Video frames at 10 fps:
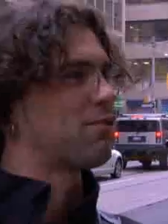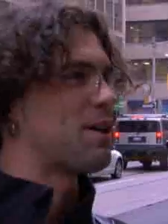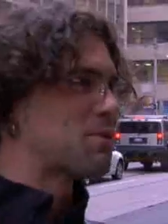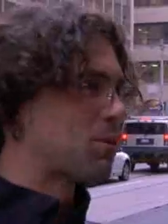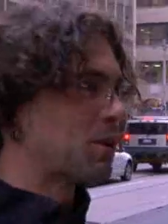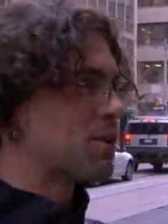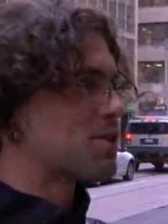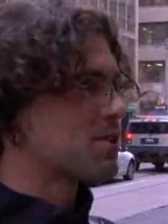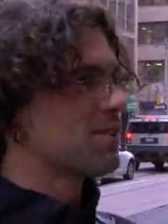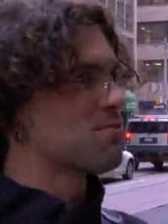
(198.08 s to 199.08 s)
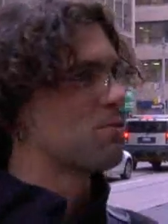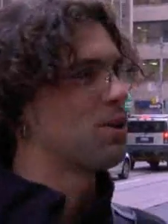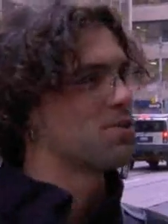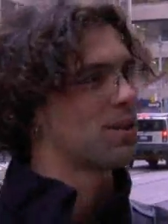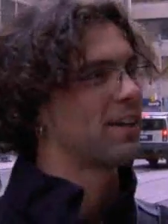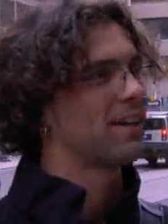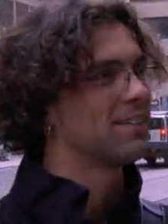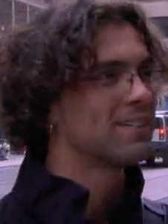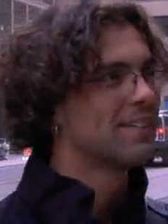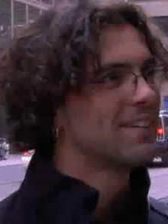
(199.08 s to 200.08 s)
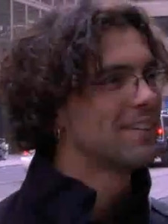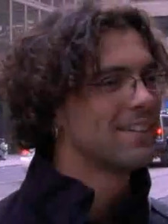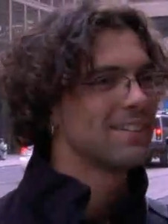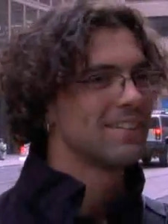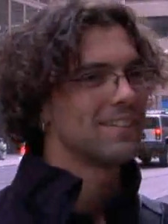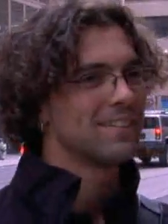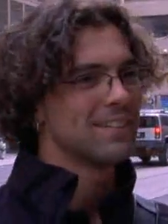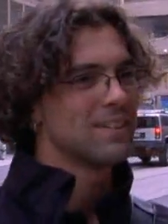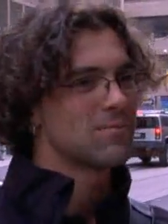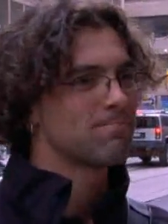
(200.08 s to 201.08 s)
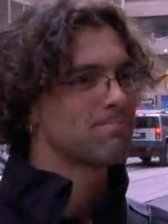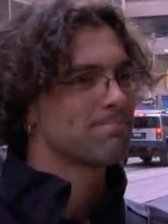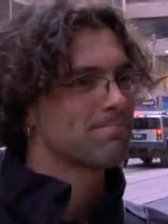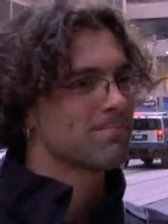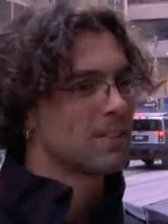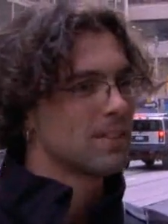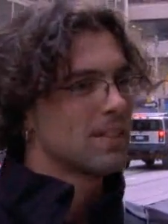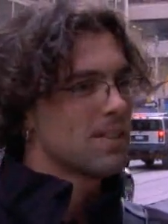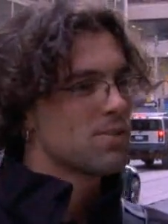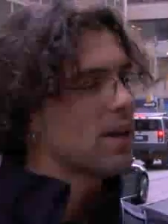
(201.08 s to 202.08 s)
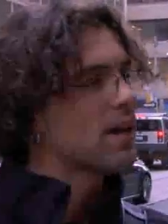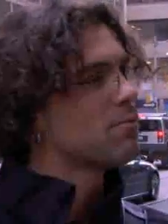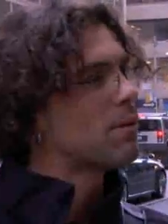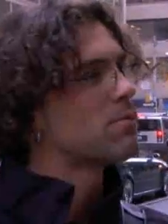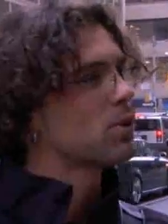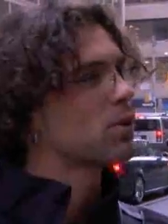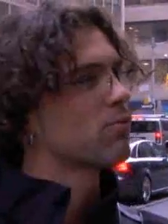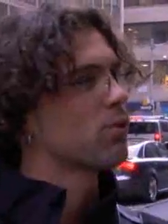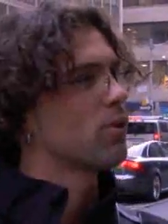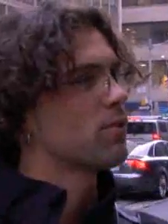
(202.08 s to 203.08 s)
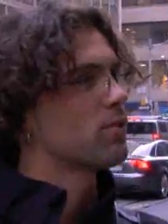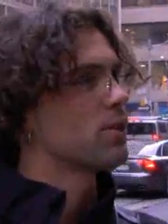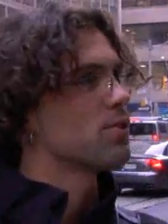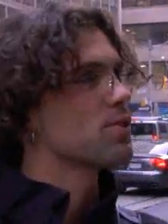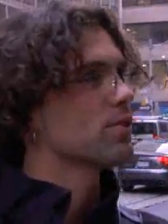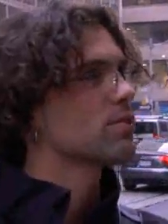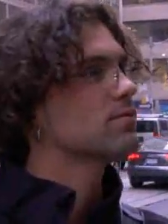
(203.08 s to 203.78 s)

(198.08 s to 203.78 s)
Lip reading: family work as well as you can. And I'm looking forward to all three of those.